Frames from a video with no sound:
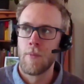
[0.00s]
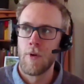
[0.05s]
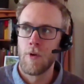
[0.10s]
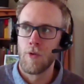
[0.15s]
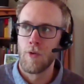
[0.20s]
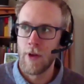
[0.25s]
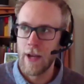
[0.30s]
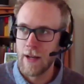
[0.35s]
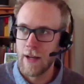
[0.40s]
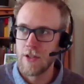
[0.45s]

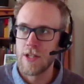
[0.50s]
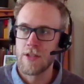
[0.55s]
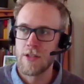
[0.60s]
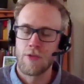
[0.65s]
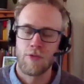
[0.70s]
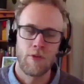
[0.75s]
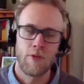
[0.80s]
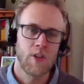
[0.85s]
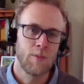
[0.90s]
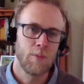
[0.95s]
or energy
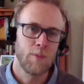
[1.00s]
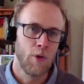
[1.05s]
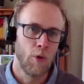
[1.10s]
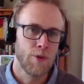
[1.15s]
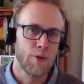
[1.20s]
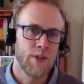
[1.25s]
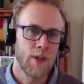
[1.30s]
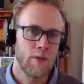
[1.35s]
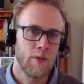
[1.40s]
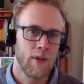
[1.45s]
storage, but
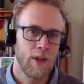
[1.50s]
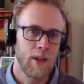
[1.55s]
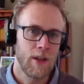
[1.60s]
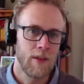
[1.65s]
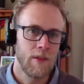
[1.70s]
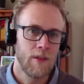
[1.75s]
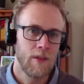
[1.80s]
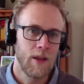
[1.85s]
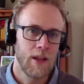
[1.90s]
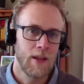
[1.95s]
also
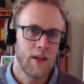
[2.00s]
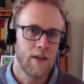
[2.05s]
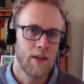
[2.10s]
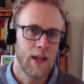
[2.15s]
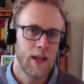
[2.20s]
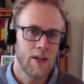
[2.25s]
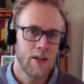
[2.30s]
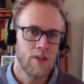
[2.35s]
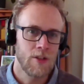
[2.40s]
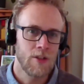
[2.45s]
in
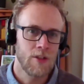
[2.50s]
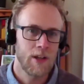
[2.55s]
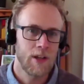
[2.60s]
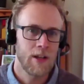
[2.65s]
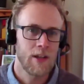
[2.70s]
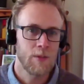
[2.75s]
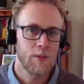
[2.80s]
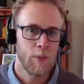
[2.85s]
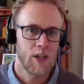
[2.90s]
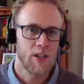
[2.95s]
industry,
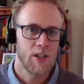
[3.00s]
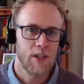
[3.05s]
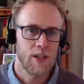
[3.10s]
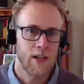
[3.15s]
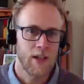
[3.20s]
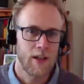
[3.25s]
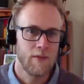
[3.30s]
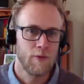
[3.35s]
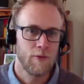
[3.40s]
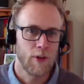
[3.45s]
and especially
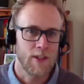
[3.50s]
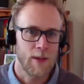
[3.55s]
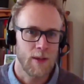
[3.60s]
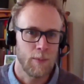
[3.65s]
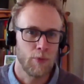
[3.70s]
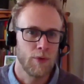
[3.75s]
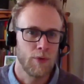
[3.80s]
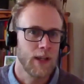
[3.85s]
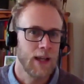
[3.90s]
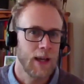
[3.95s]
in, for example,
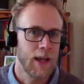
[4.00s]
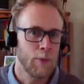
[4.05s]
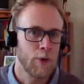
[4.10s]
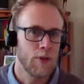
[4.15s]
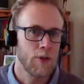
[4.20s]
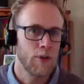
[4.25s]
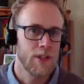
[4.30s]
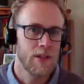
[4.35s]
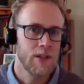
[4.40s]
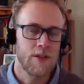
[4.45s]
in the
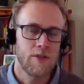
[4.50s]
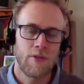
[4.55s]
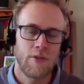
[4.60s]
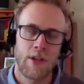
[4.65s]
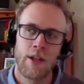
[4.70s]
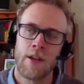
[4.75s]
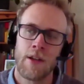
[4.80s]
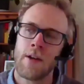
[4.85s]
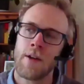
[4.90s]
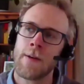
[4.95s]
chemicals industry.
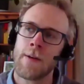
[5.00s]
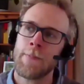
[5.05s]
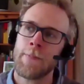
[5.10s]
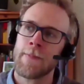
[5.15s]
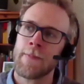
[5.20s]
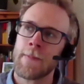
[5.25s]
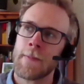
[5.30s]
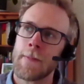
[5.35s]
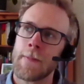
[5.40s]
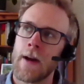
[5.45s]

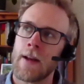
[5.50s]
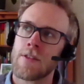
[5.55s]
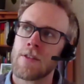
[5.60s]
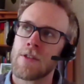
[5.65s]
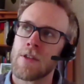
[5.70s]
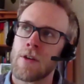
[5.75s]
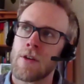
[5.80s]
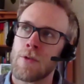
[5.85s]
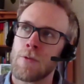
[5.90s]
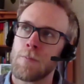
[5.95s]
And
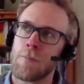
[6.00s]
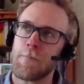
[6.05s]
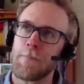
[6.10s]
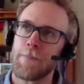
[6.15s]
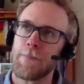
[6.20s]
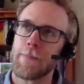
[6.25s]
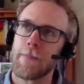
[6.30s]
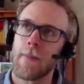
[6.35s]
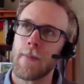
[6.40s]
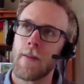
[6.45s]
so
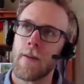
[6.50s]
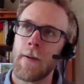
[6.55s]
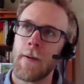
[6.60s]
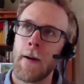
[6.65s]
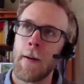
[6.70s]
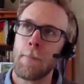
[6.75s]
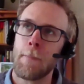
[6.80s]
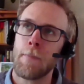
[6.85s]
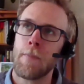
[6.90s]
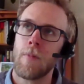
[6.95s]

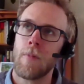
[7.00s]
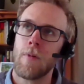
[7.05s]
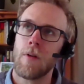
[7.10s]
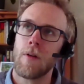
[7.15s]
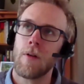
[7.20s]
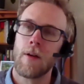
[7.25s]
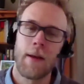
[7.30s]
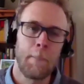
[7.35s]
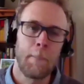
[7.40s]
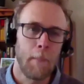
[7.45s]

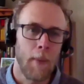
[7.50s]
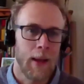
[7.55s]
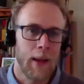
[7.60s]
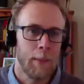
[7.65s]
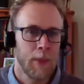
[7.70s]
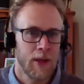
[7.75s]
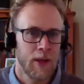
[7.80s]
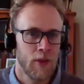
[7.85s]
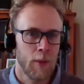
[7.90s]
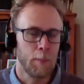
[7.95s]
it might
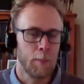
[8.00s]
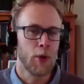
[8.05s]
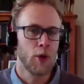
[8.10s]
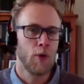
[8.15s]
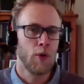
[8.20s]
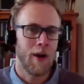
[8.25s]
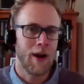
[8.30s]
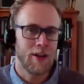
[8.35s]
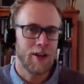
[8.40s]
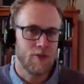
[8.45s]
be that
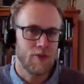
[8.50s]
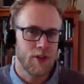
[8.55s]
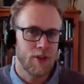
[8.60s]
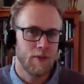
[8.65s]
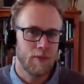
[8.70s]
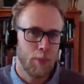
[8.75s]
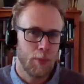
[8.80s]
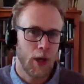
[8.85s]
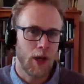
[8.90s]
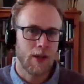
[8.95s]
blue
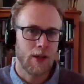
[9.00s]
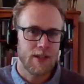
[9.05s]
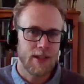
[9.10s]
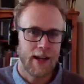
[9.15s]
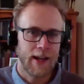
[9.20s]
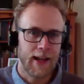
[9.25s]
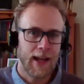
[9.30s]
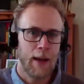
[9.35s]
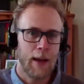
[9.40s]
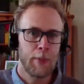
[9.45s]
hydrogen plugs
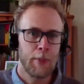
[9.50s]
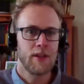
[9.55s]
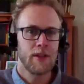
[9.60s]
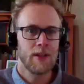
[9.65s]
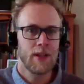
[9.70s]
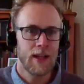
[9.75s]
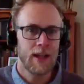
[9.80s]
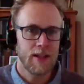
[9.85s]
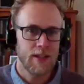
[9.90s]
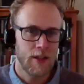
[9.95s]
that gap in the
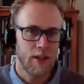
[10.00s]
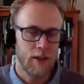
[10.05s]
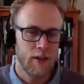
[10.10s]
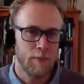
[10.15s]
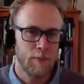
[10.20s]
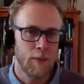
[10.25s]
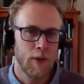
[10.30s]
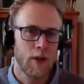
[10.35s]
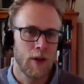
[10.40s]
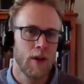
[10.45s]
near
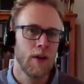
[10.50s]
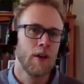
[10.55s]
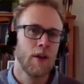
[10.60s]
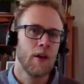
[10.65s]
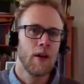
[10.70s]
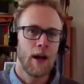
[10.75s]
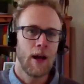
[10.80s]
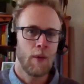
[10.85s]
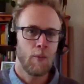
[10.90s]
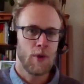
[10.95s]
term,
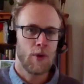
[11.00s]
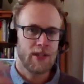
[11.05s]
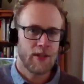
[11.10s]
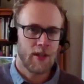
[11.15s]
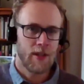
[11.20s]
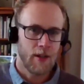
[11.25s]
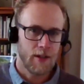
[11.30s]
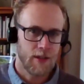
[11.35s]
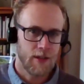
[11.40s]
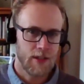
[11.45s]
and we
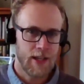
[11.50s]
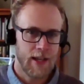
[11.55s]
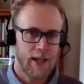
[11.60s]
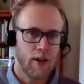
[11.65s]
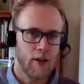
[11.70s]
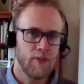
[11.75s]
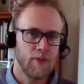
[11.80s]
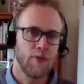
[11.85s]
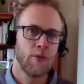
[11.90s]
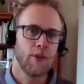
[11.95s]
start to take
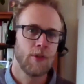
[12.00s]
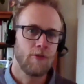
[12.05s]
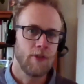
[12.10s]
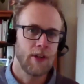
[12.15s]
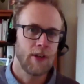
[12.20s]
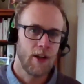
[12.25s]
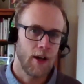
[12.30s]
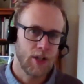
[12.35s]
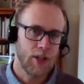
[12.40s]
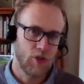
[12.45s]
over with
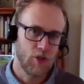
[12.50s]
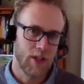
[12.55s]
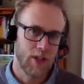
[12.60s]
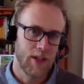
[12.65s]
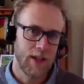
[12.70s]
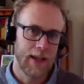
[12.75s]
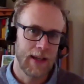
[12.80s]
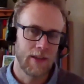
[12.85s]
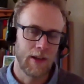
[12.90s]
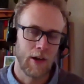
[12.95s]
green
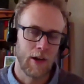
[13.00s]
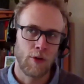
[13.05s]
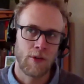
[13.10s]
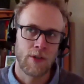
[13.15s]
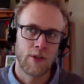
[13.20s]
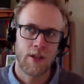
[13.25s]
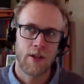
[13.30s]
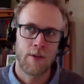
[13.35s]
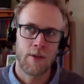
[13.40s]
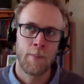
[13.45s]
hydrogen in the long
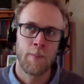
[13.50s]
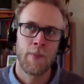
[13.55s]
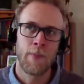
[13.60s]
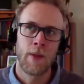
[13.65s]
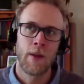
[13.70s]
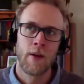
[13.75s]
term.